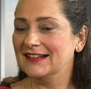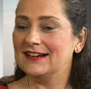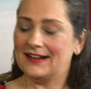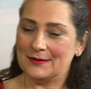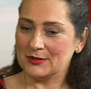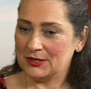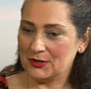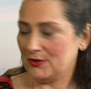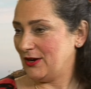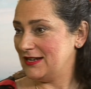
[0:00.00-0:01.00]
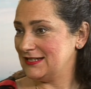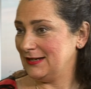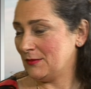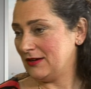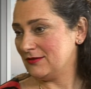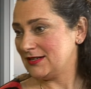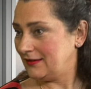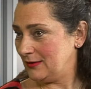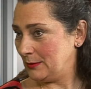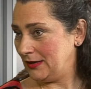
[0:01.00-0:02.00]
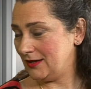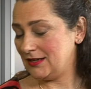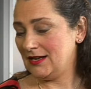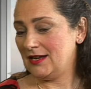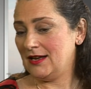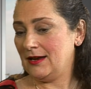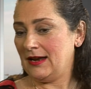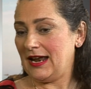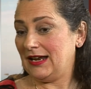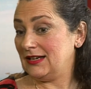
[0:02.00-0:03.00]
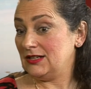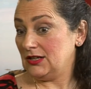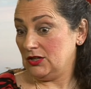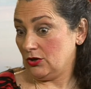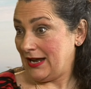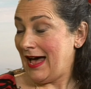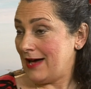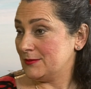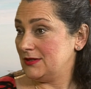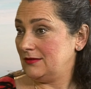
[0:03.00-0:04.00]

I'm going to go crazy in my retirement. And you're capped.